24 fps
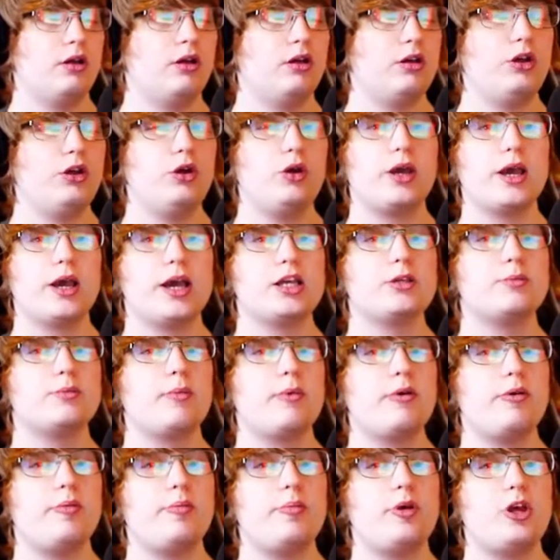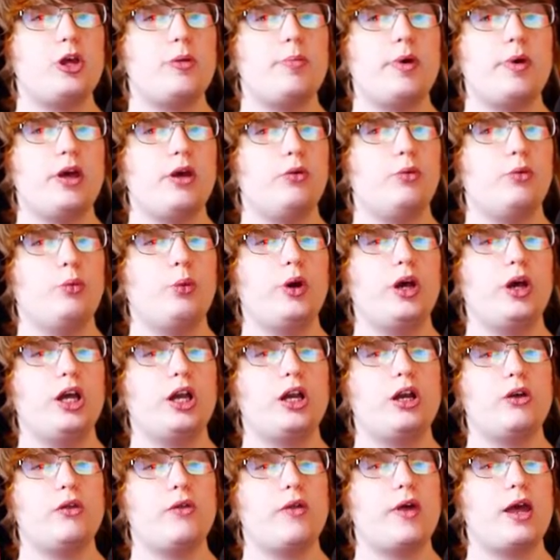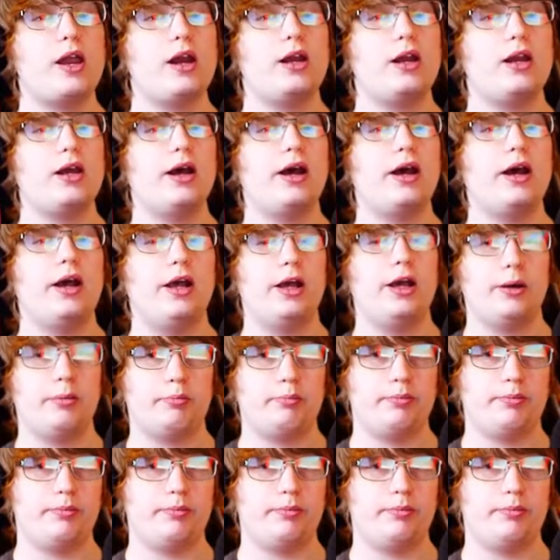You guys might be a bit weirder than I am.